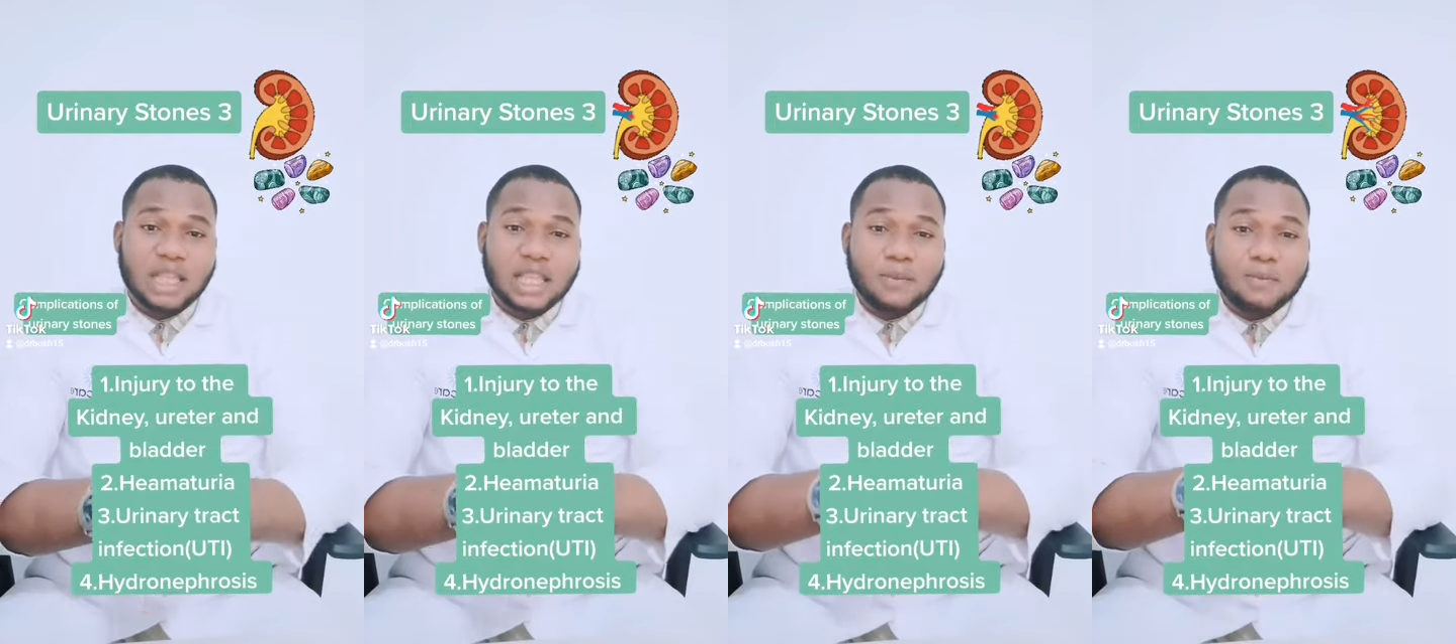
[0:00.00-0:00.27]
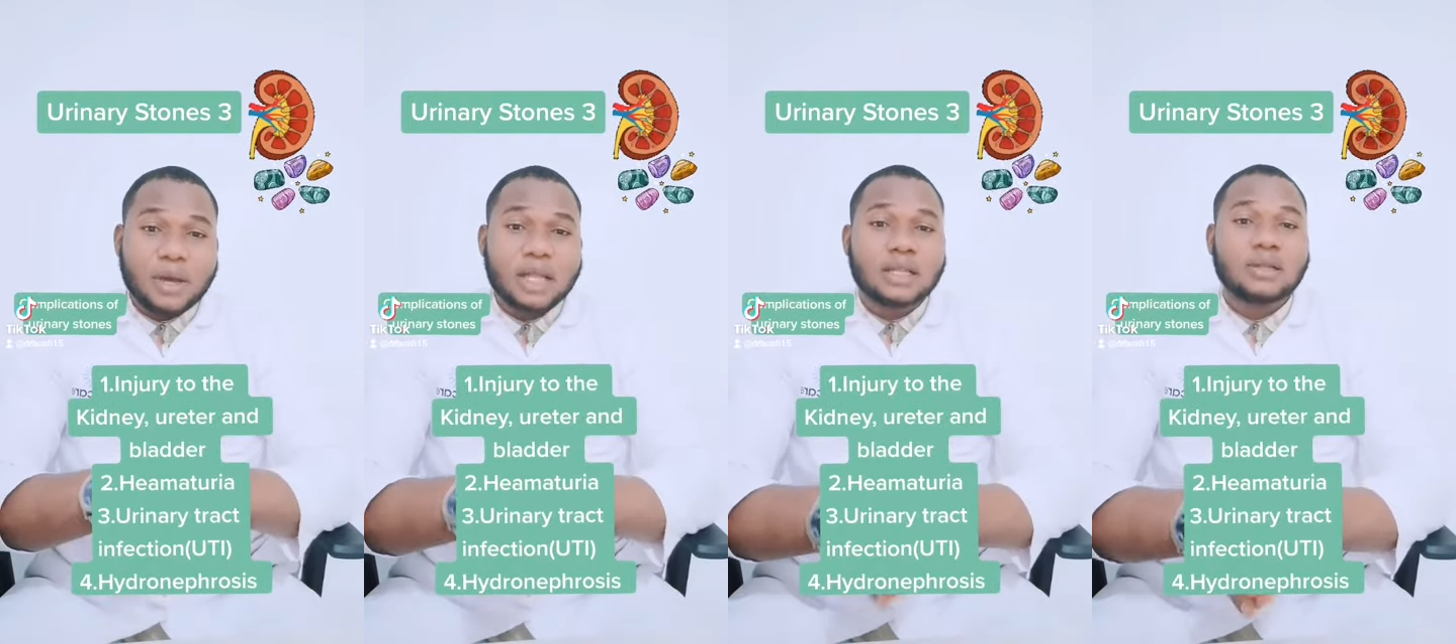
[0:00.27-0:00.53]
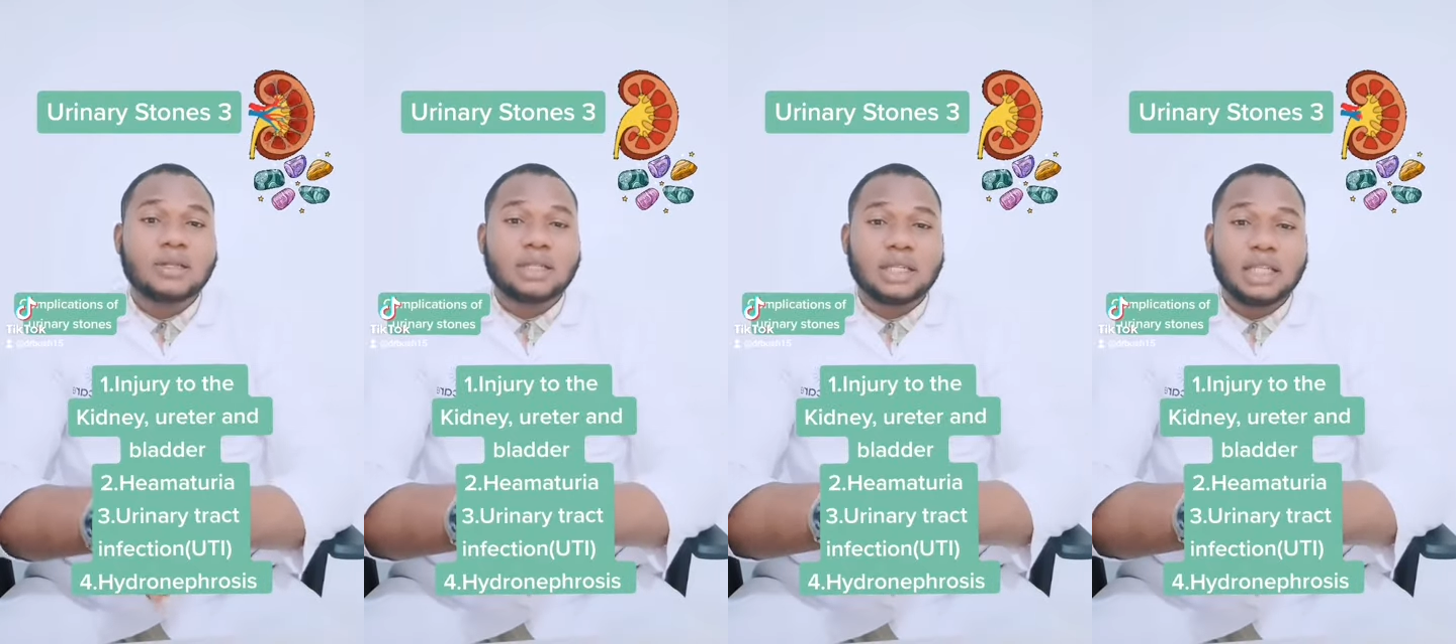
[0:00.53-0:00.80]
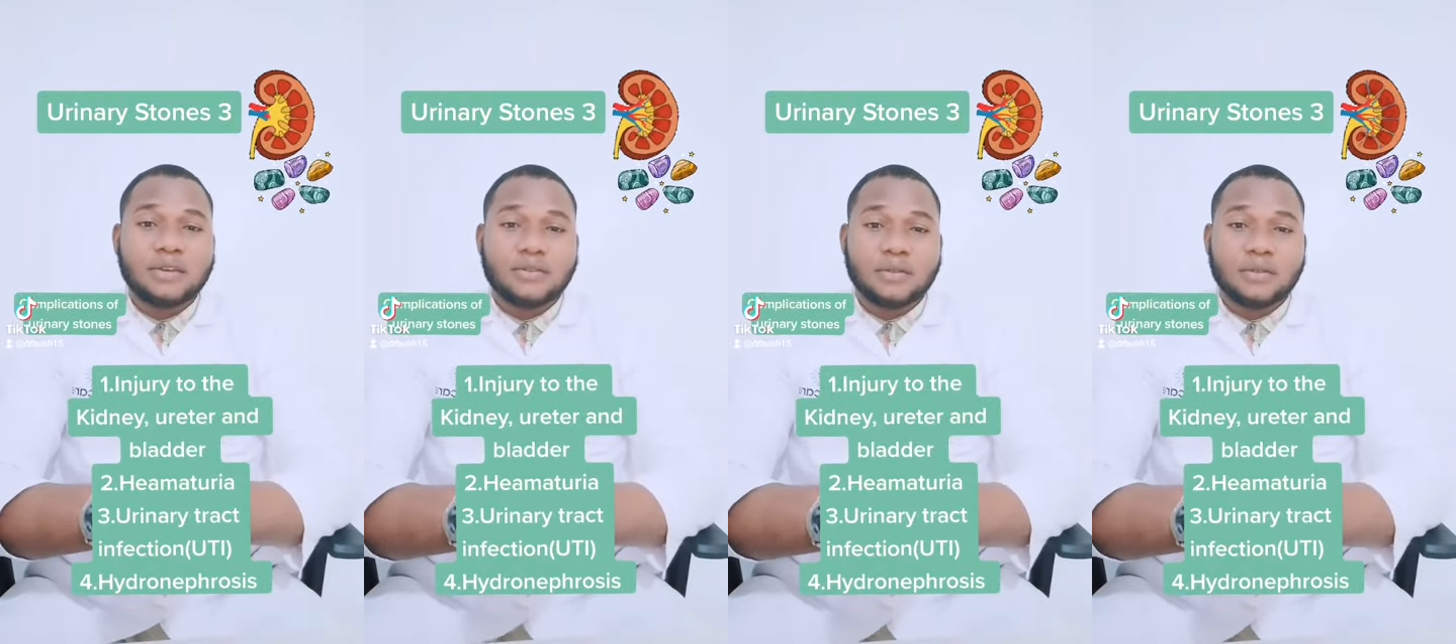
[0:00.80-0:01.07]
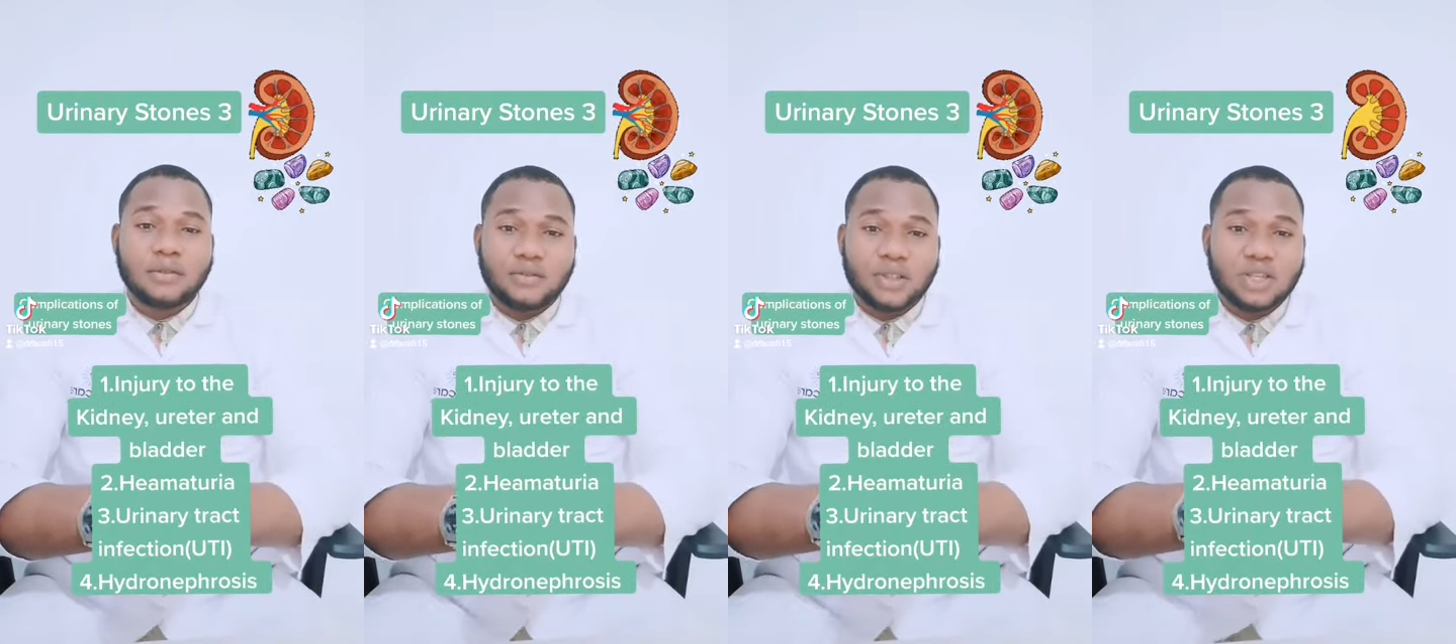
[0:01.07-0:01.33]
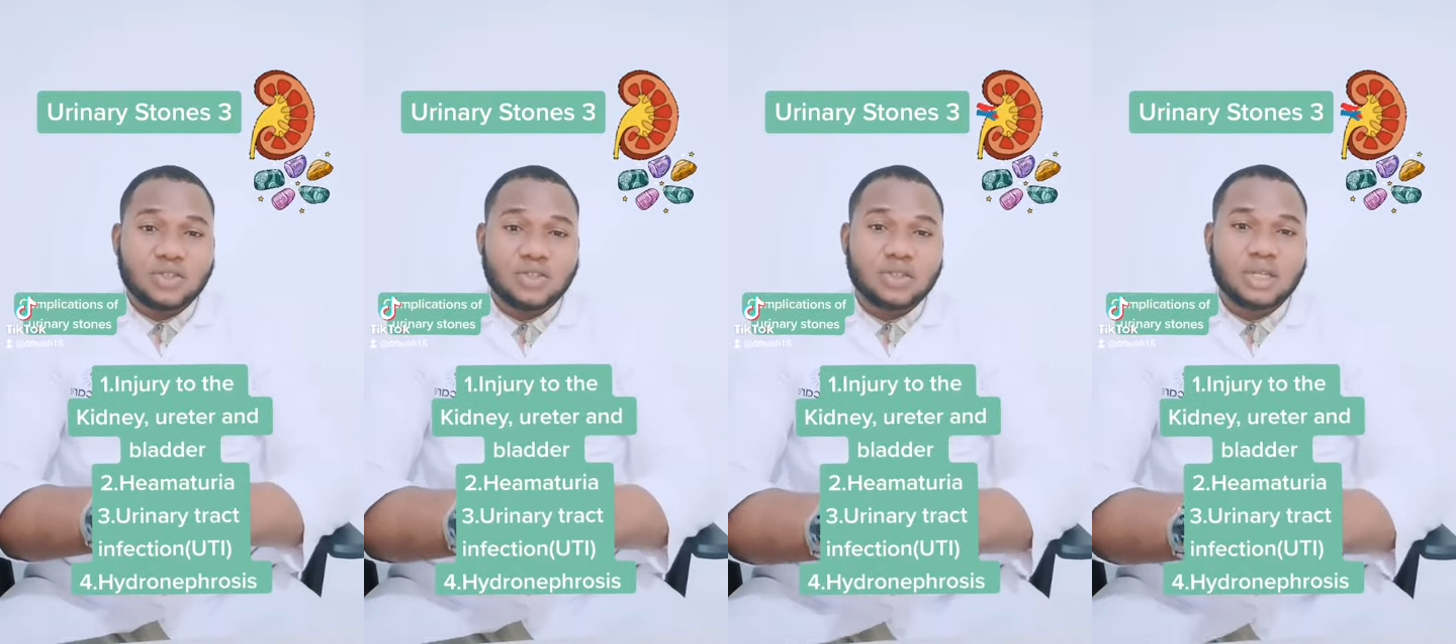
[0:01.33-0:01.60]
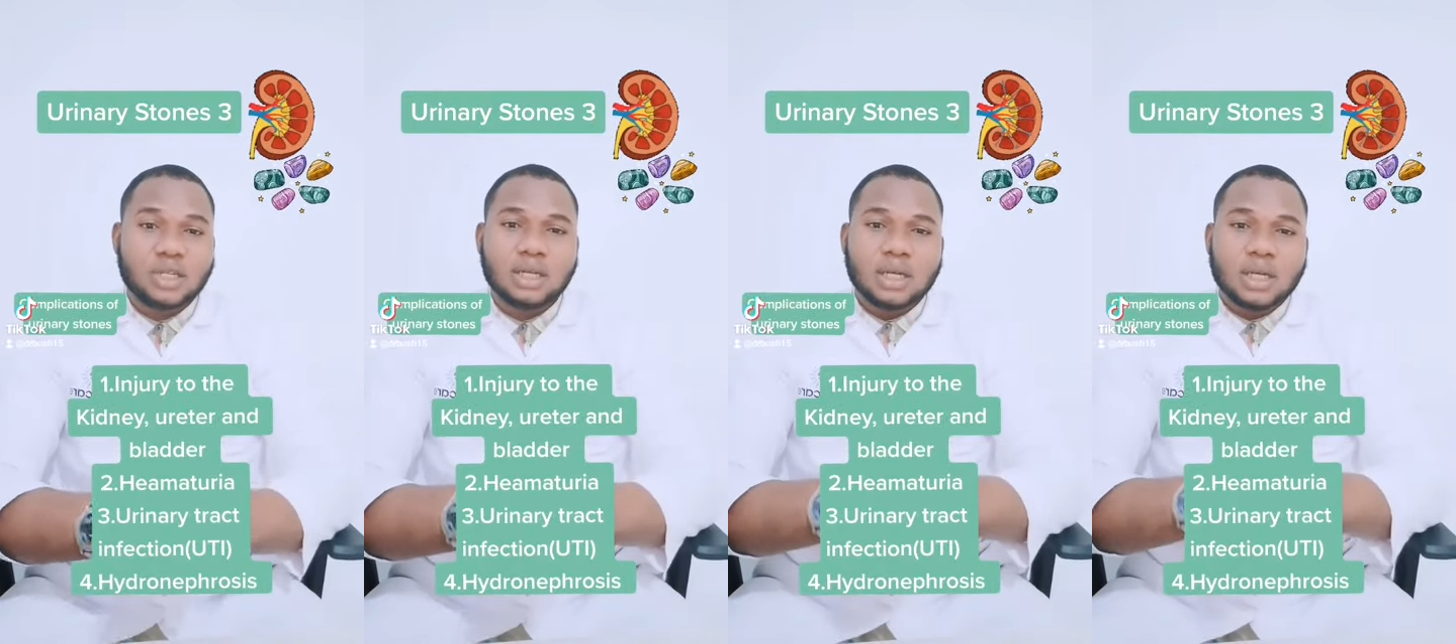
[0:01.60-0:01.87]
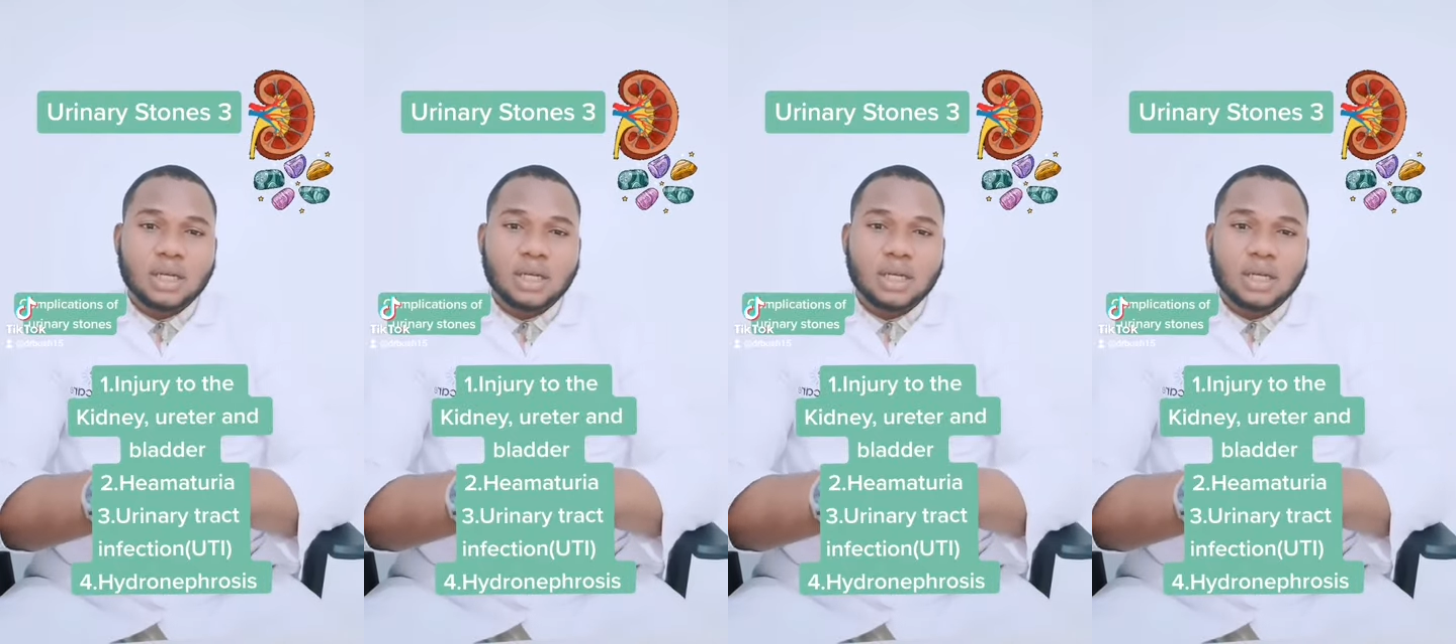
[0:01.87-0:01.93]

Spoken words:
Depending on the level of the injury